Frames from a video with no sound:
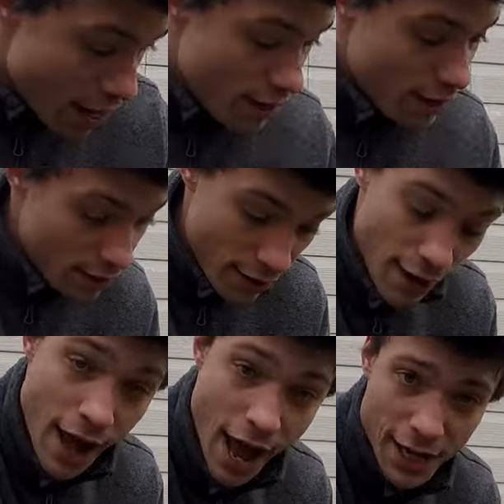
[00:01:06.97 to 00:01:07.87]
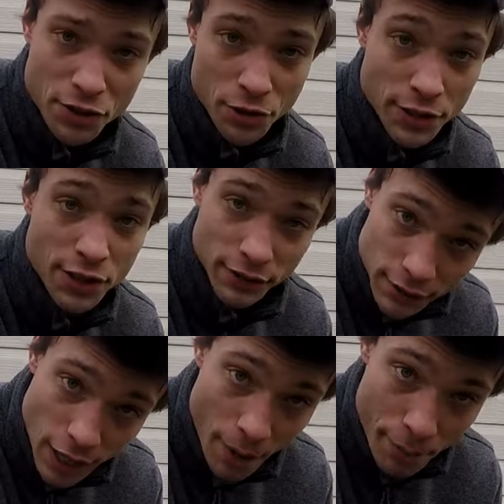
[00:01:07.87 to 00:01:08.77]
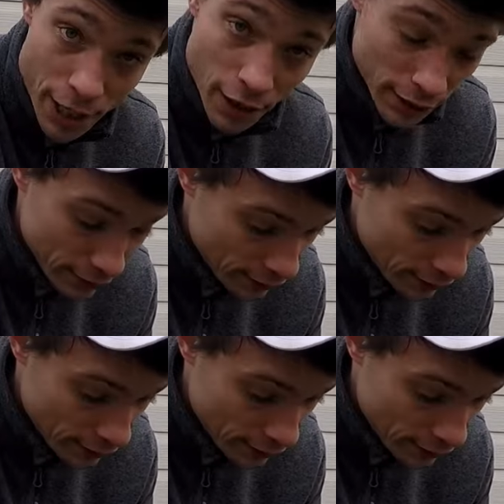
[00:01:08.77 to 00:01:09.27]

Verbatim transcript: then extras up here.